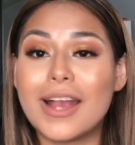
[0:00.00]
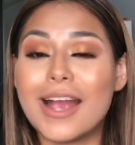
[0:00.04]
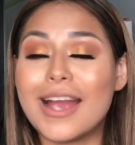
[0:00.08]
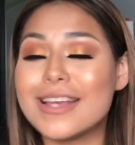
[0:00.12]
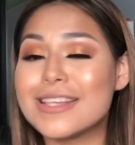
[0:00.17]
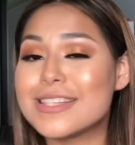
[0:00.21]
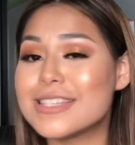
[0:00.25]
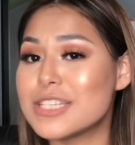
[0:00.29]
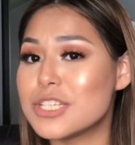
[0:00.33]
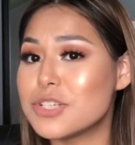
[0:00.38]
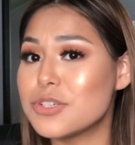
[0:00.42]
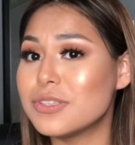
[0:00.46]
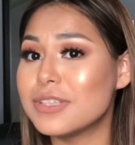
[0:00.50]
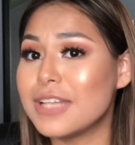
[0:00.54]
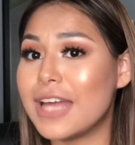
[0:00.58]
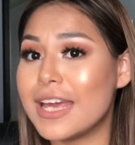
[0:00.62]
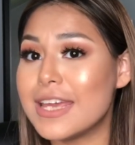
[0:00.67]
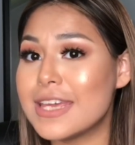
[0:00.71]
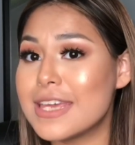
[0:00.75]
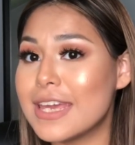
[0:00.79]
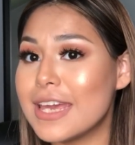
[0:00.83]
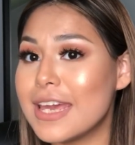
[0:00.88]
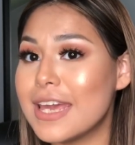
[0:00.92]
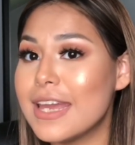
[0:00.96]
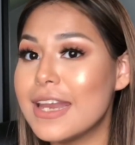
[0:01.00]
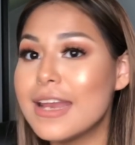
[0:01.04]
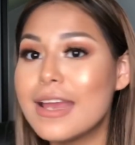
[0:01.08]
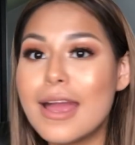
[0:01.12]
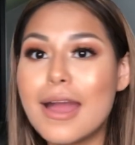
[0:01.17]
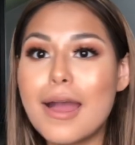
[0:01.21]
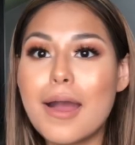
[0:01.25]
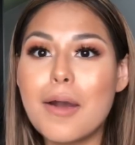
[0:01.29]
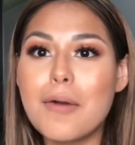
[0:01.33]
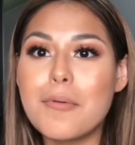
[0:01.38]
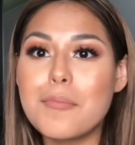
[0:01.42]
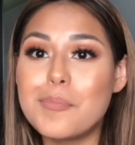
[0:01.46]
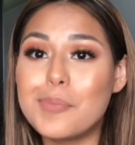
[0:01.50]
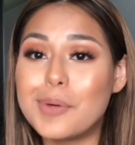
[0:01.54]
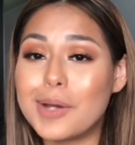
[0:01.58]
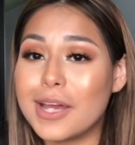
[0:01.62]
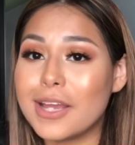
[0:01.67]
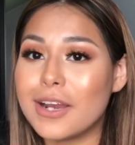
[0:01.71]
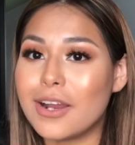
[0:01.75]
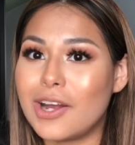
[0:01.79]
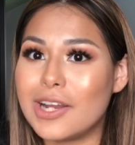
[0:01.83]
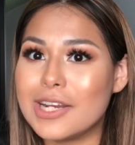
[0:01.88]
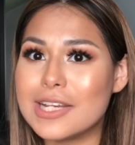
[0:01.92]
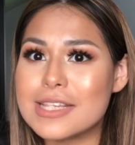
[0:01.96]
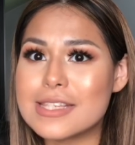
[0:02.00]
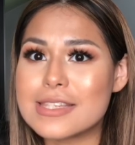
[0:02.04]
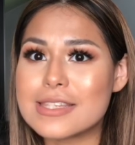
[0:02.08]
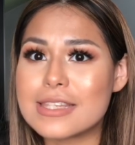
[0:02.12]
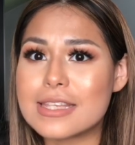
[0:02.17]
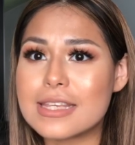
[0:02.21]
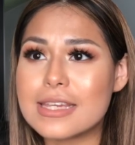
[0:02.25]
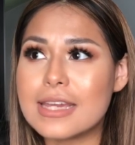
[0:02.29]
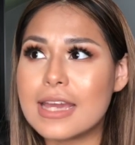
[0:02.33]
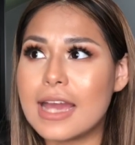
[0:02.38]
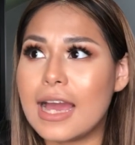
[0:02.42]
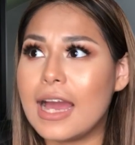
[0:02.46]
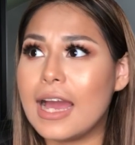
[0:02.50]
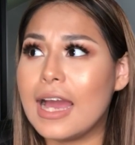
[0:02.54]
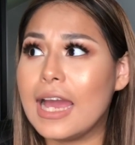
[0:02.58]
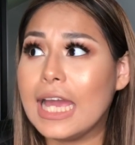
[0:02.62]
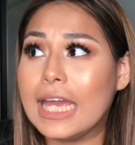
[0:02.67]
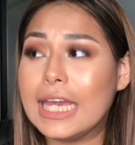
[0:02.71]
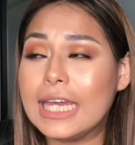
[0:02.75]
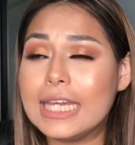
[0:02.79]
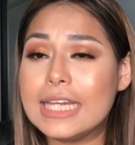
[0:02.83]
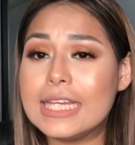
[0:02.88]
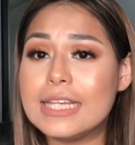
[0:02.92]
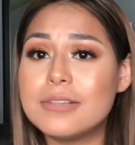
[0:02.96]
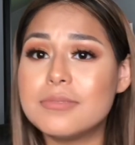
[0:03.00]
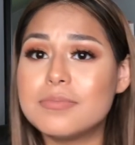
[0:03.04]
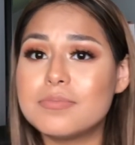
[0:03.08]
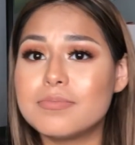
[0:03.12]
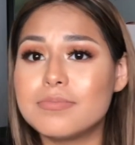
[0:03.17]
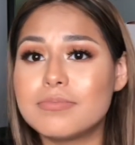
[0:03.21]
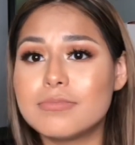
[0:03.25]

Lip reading: I still like it, but honestly, I